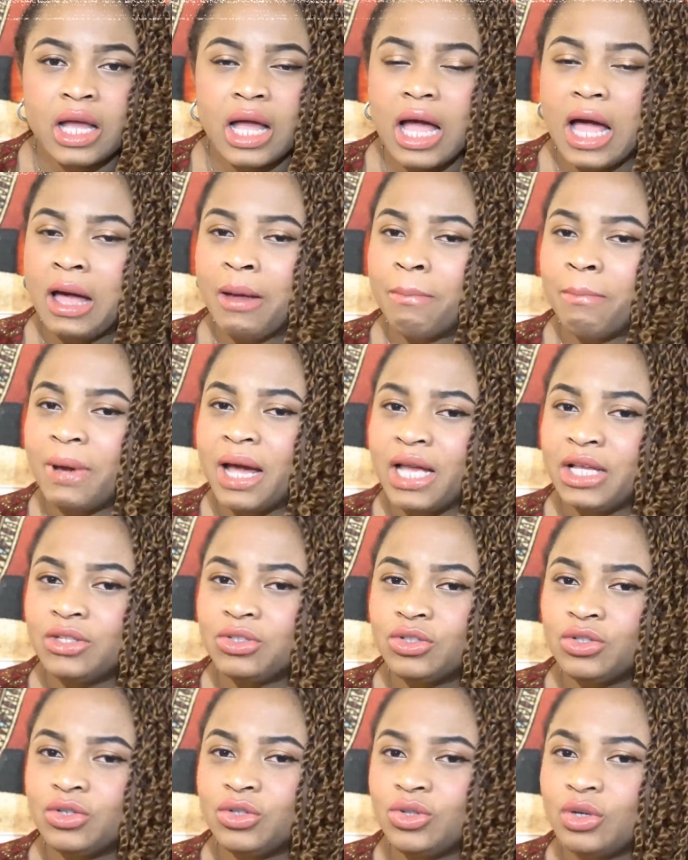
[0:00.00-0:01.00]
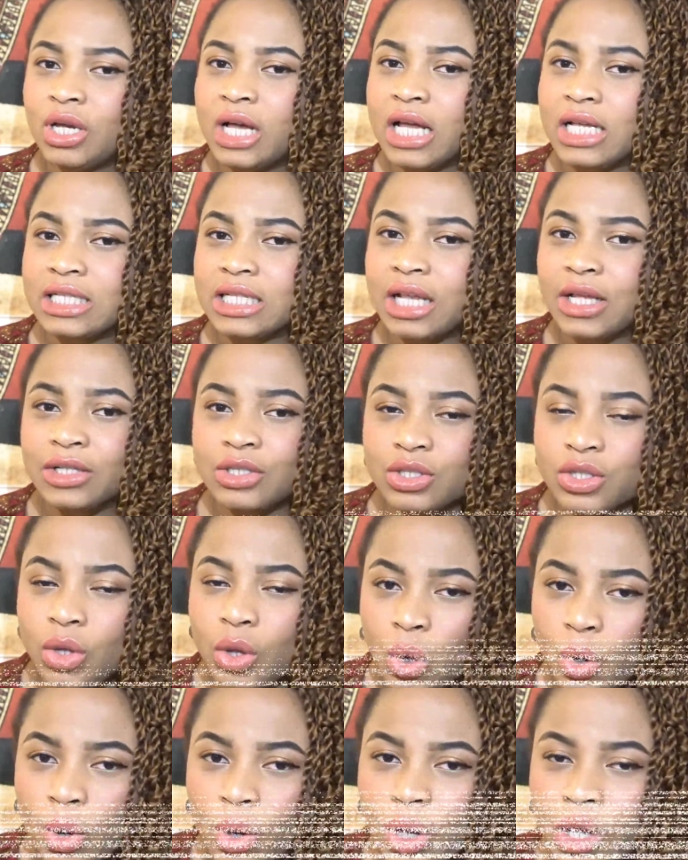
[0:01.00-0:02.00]
And mind you, you guys are
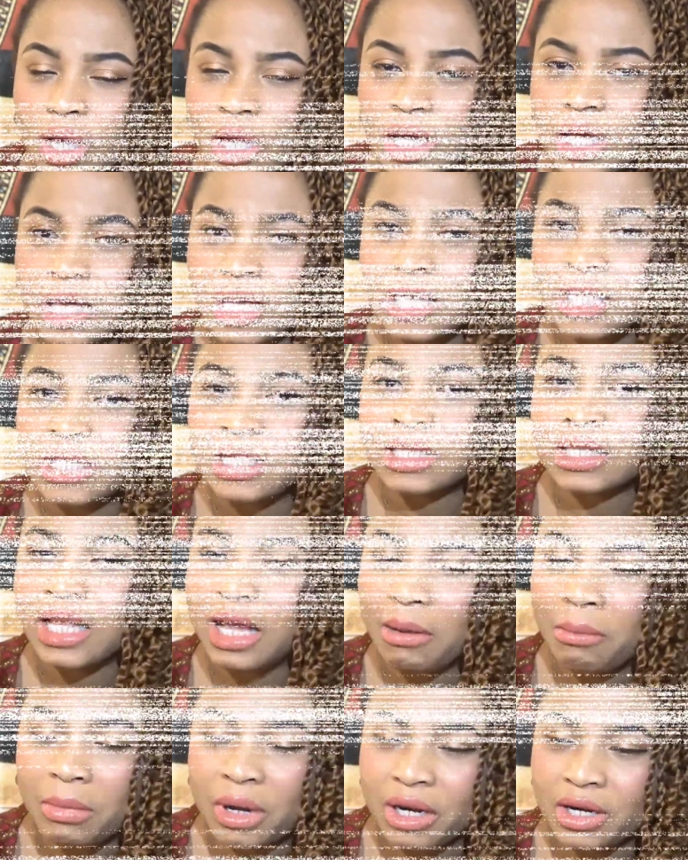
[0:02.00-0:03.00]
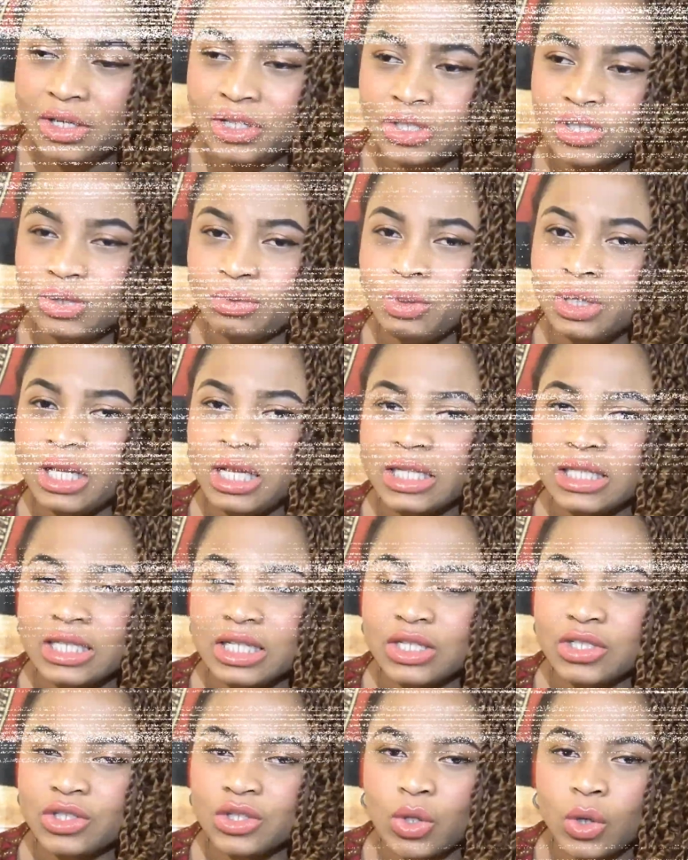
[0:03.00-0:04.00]
stuck in that marriage. When I
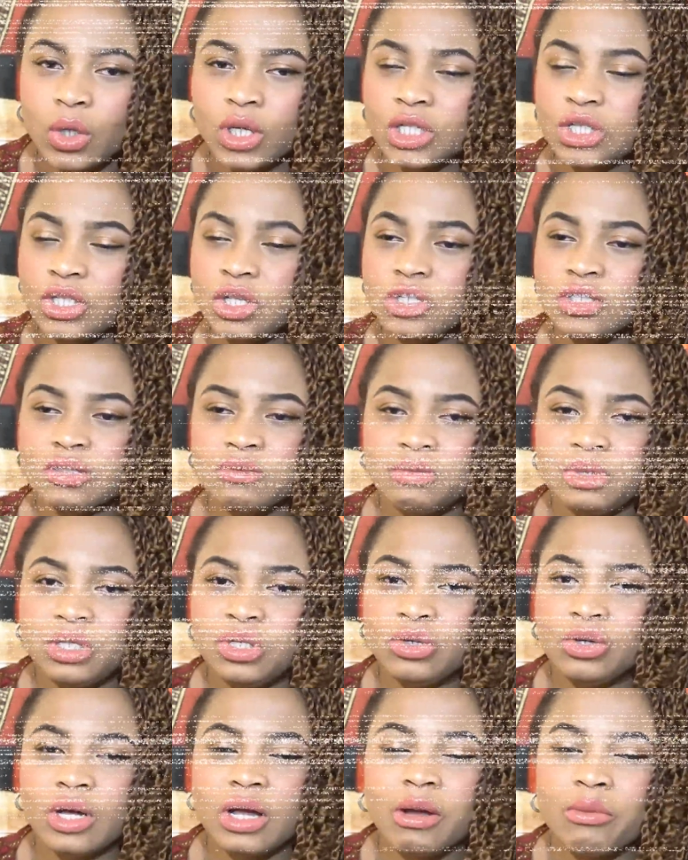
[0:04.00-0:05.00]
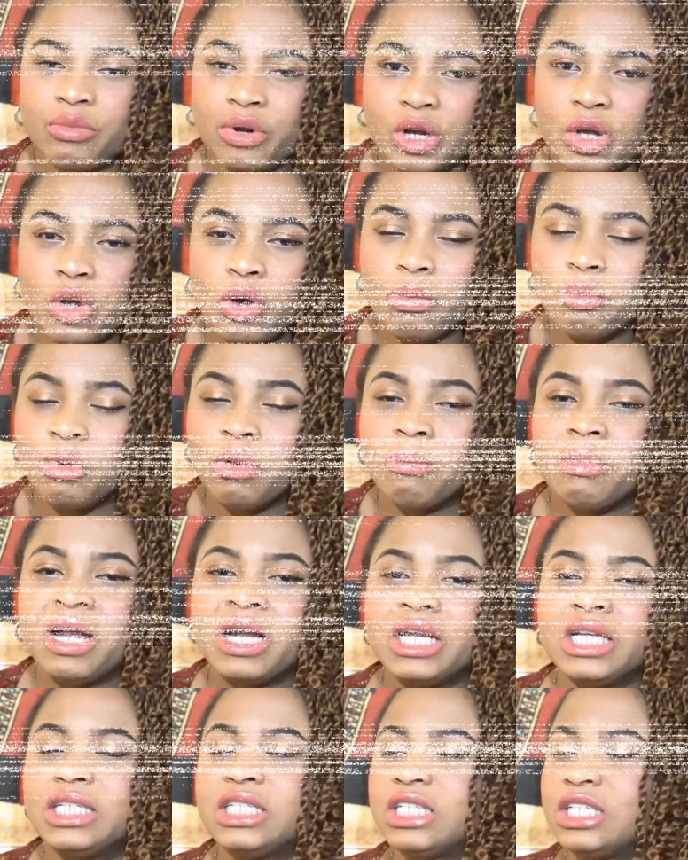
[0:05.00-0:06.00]
say stuck, it doesn't mean you can't break up, but
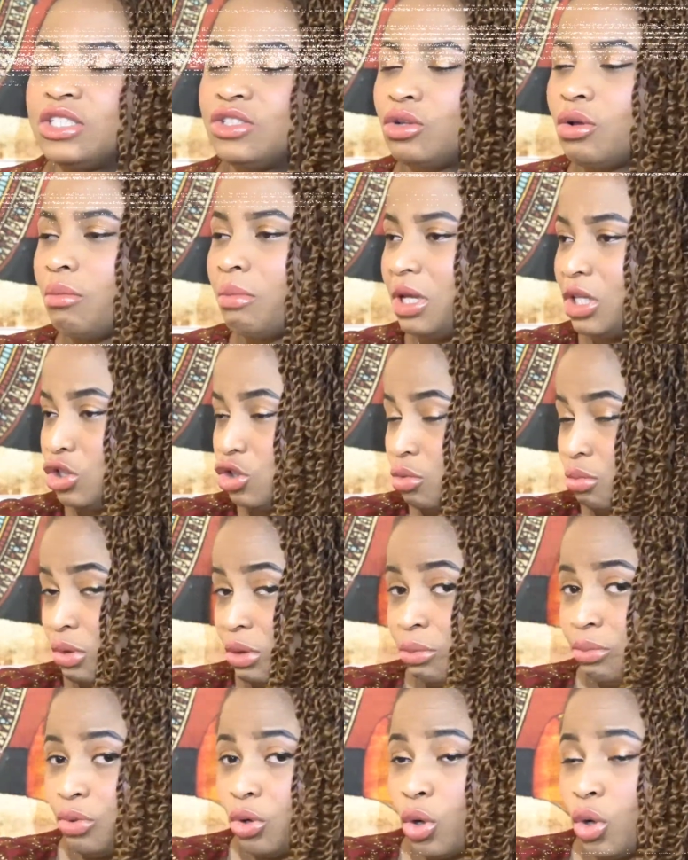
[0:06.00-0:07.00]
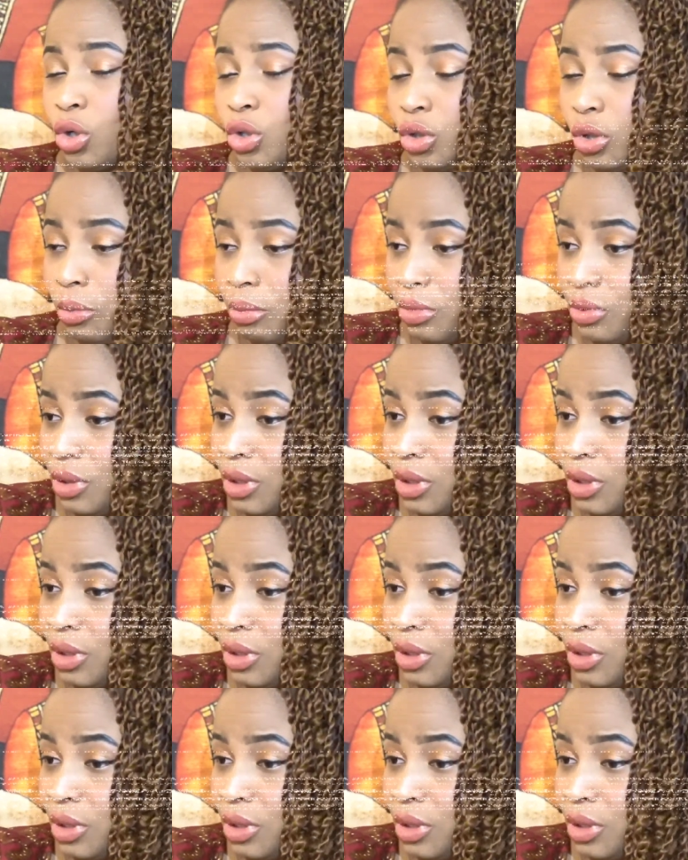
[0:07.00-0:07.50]
marriage is not meant to be broken up.